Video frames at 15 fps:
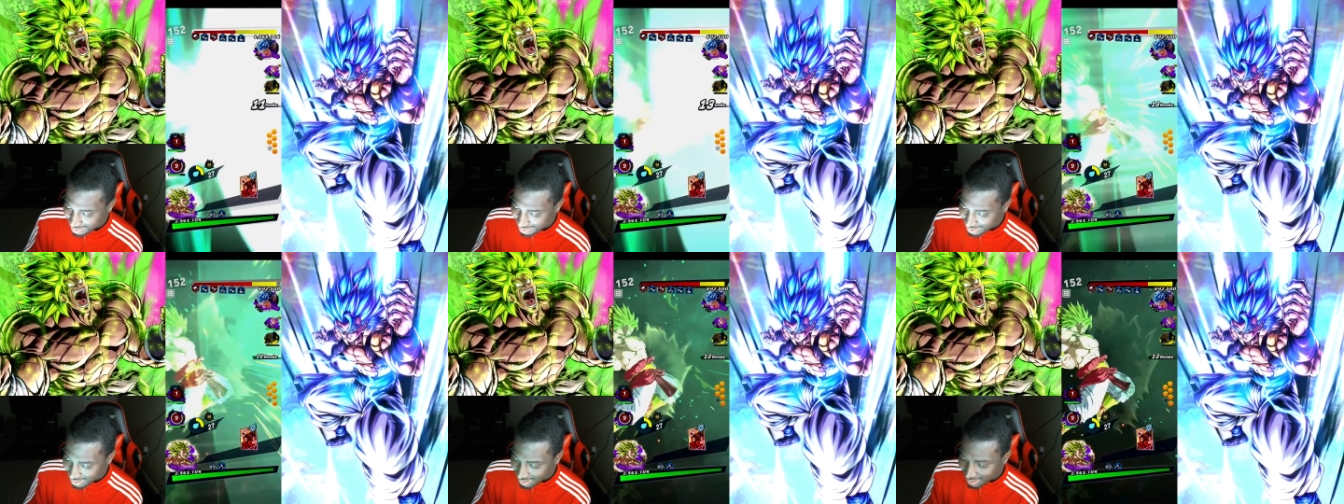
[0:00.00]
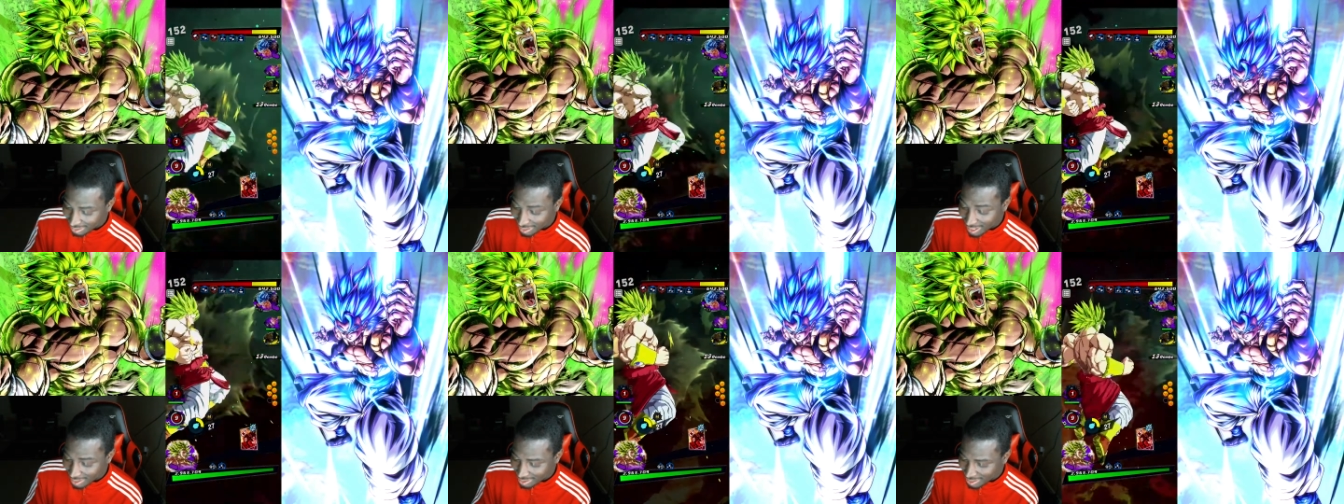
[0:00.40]
That's a
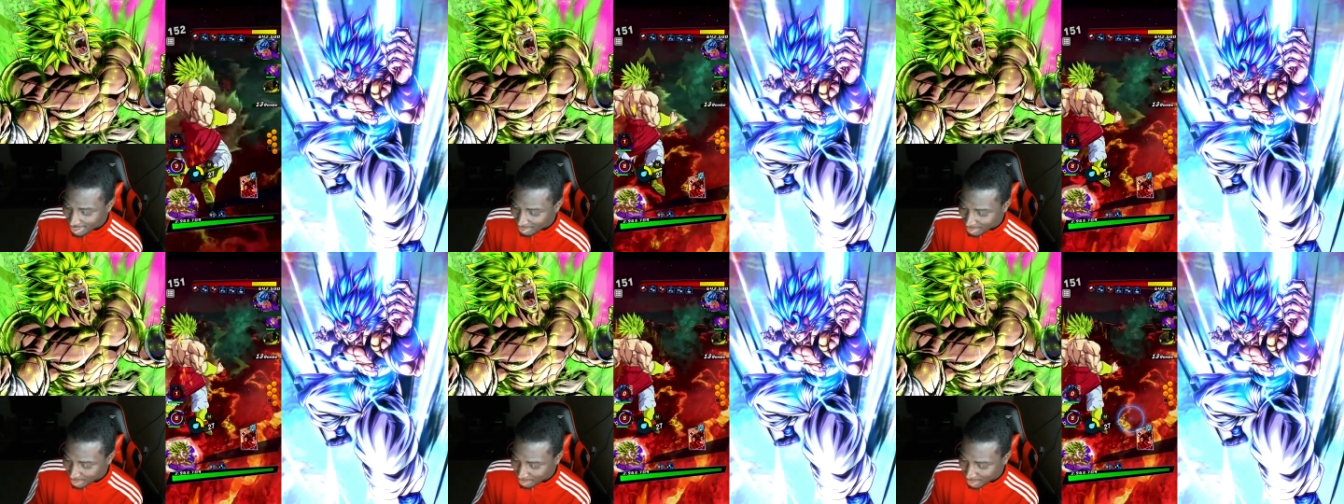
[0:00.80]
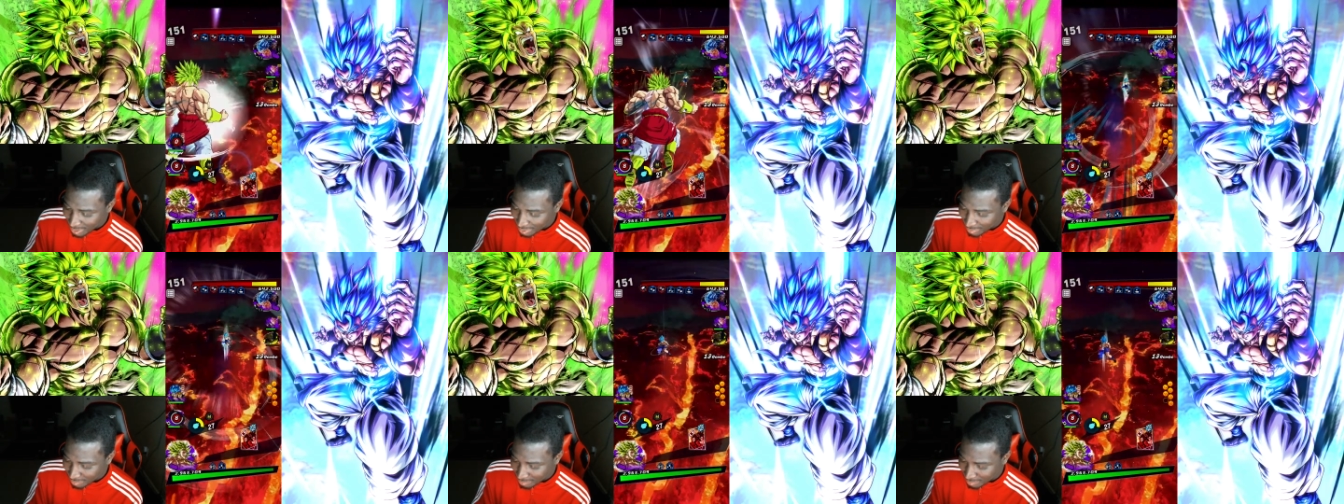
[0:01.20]
lot of damage,
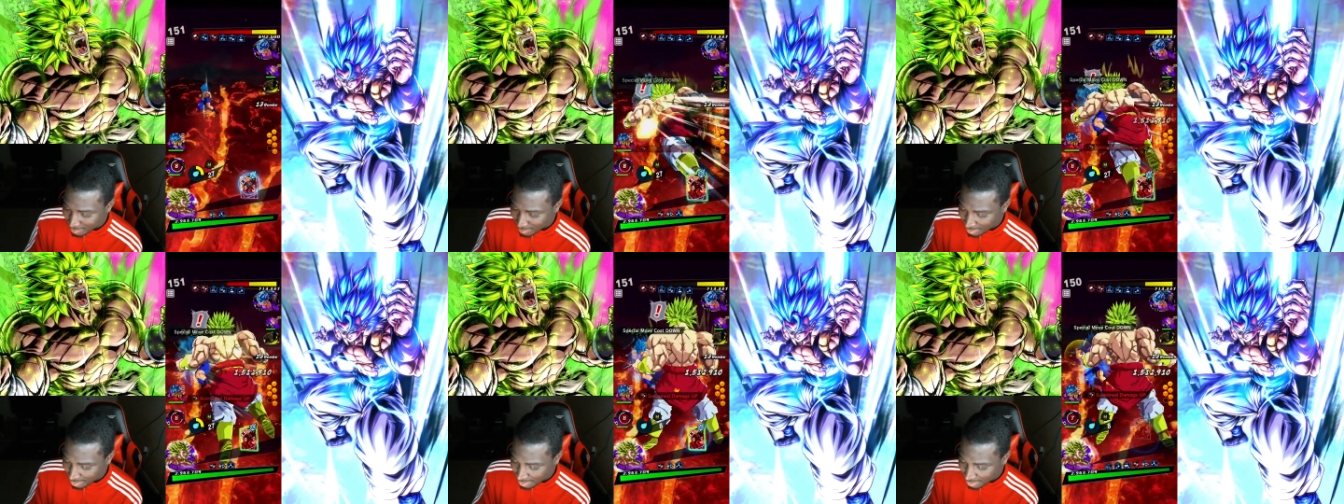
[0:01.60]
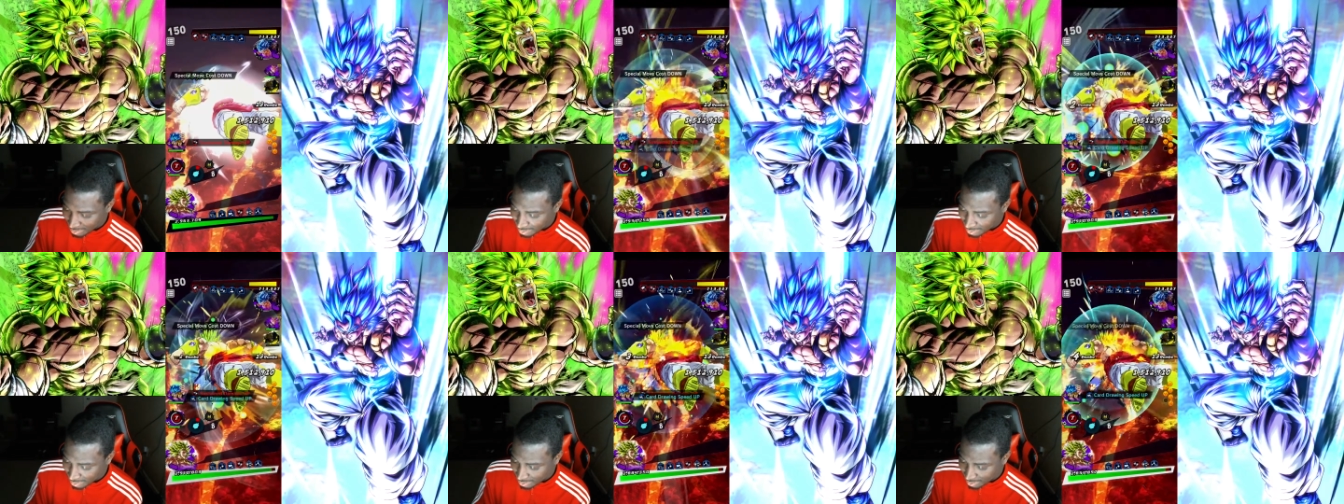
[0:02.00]
buddy.
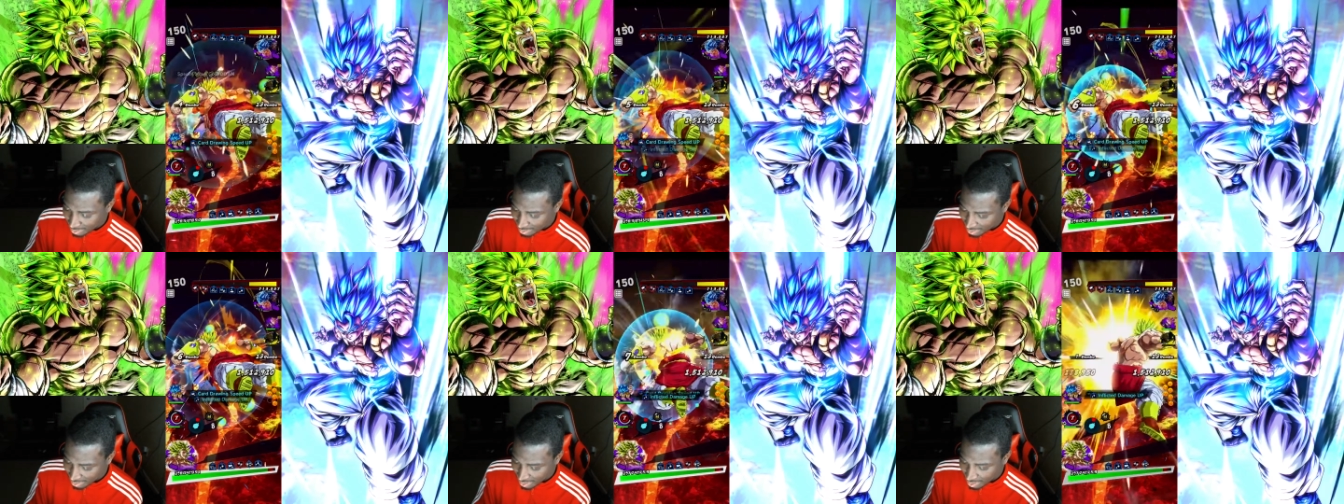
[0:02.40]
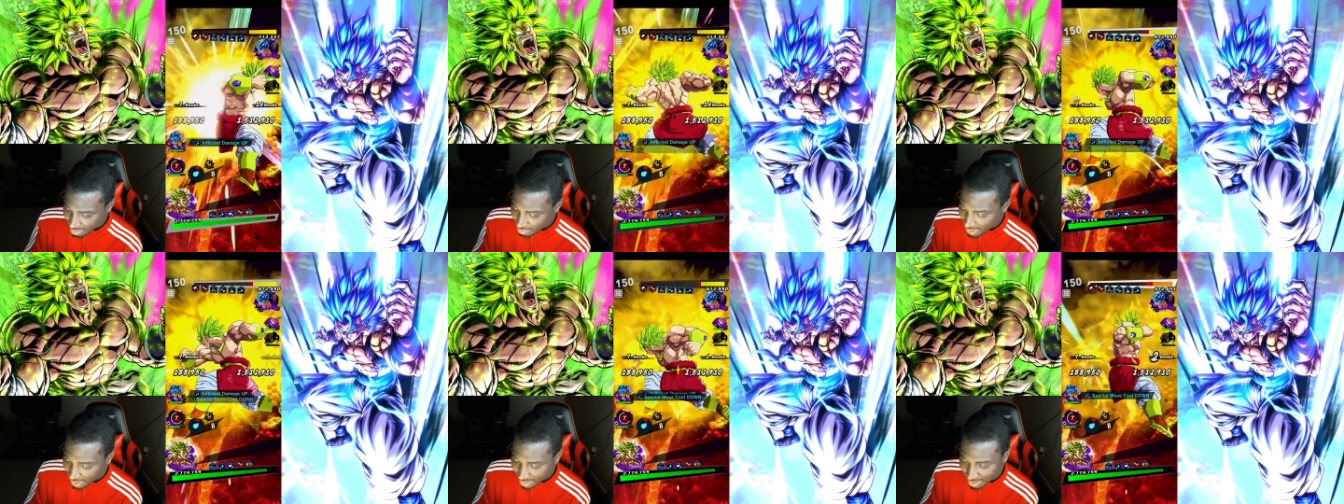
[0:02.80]
No,
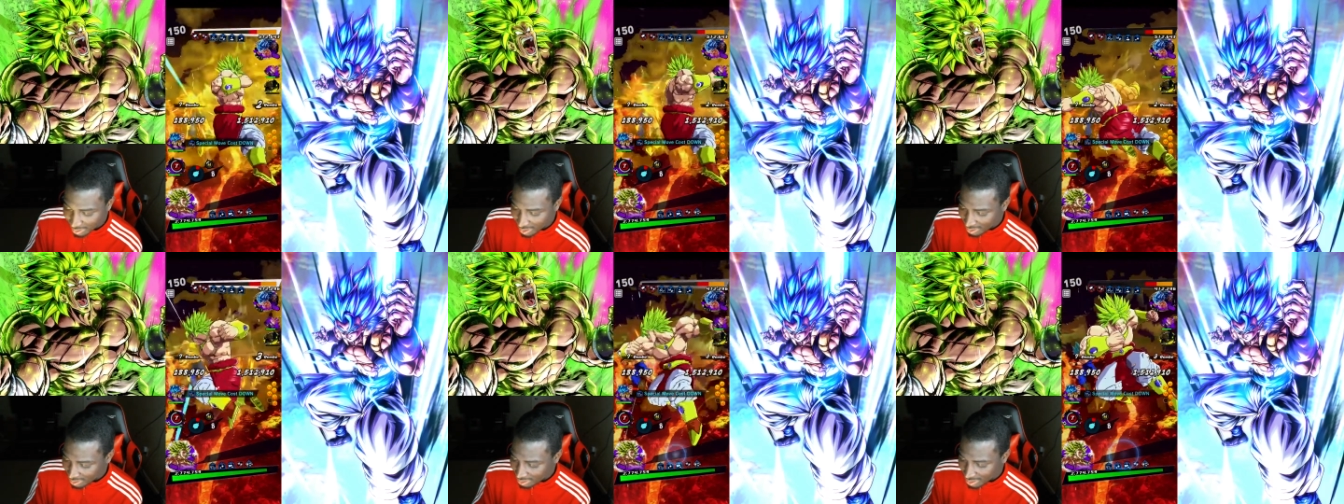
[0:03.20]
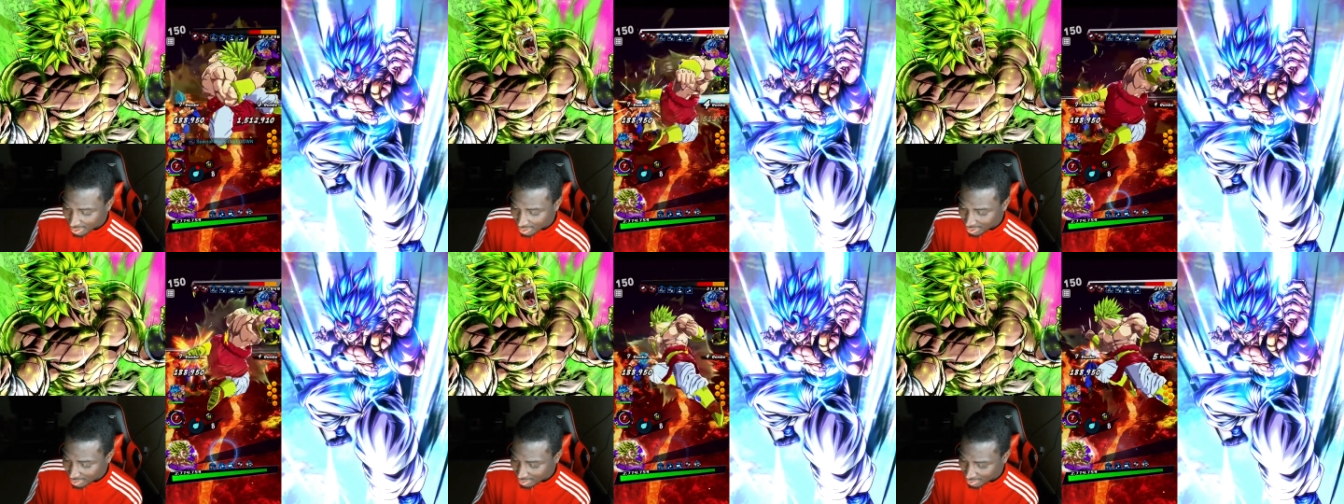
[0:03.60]
that's that's
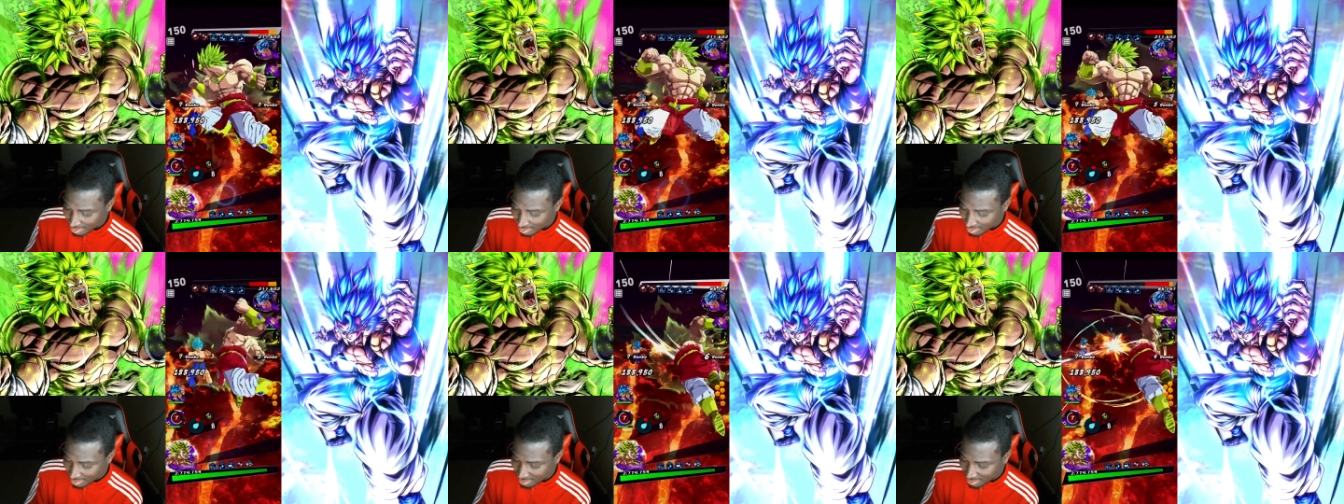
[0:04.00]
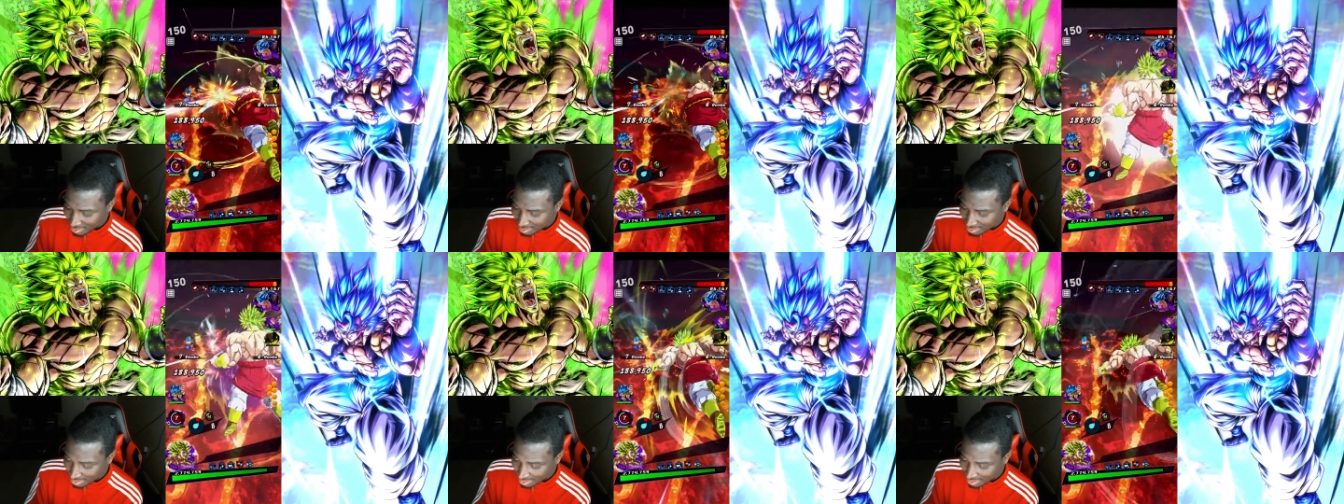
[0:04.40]
done done.
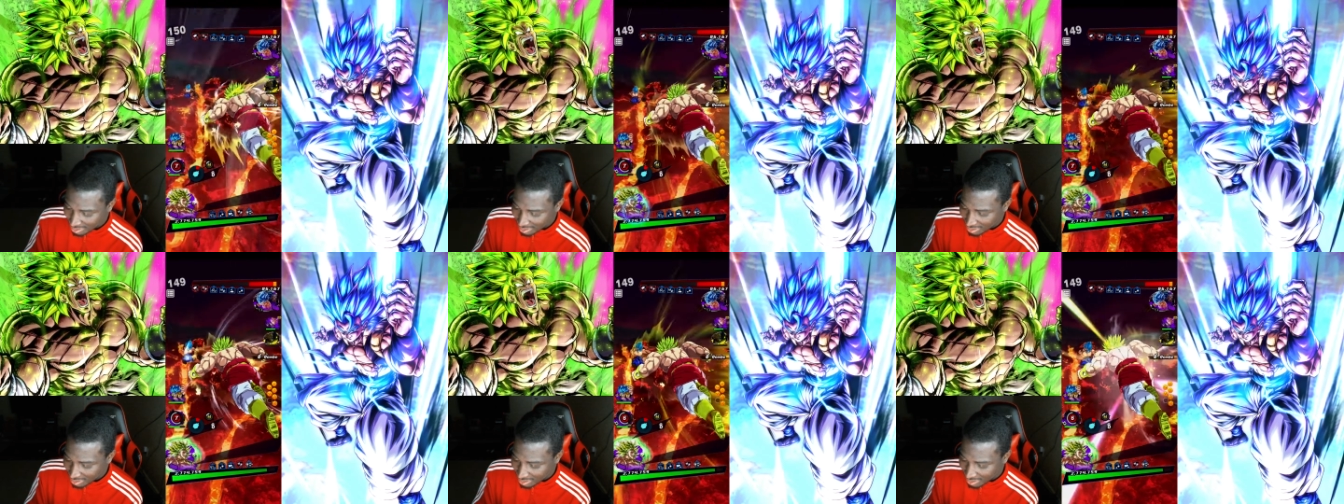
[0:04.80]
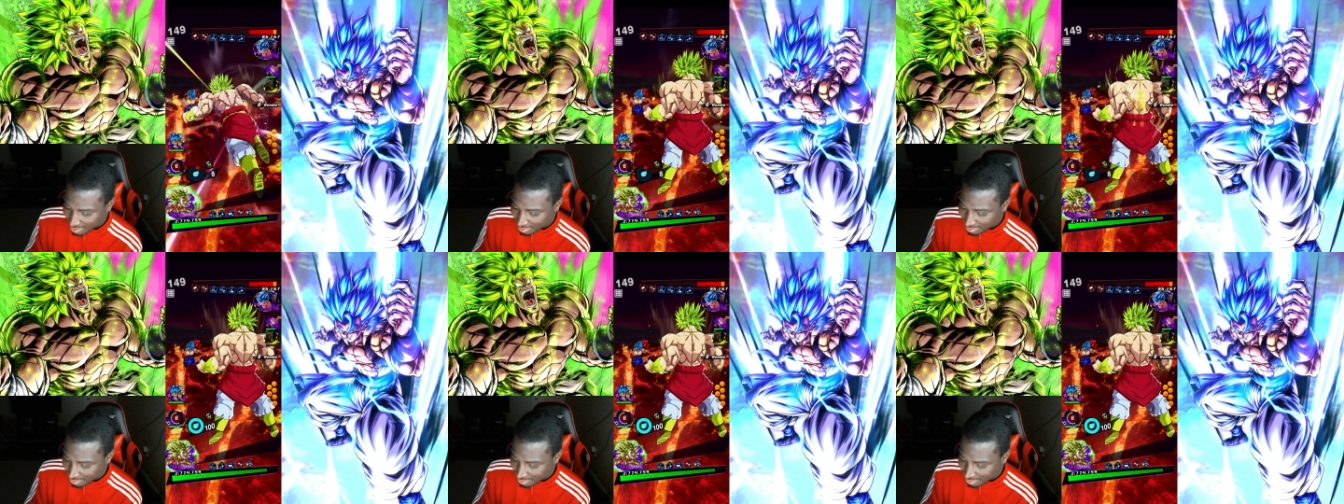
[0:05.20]
That's done.